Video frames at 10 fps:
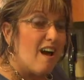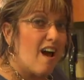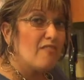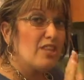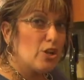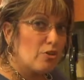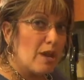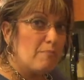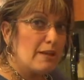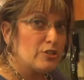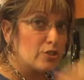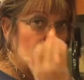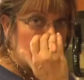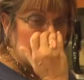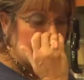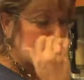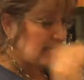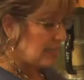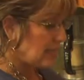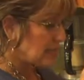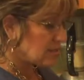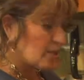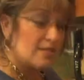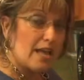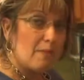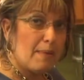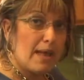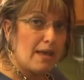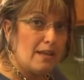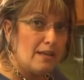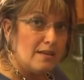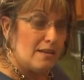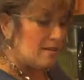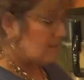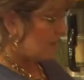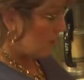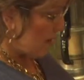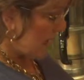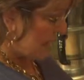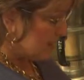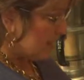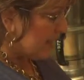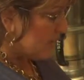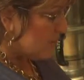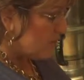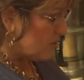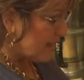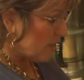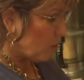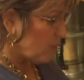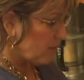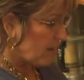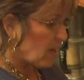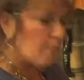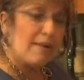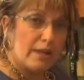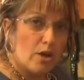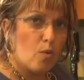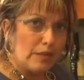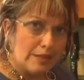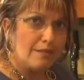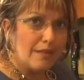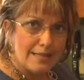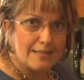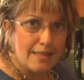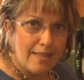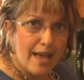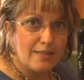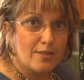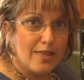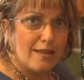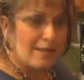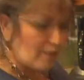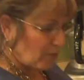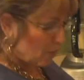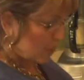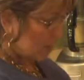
of the crepe mixture in the saute pan. So I actually like to use like a quarter of a cup and go a little less than that. So that'll give you a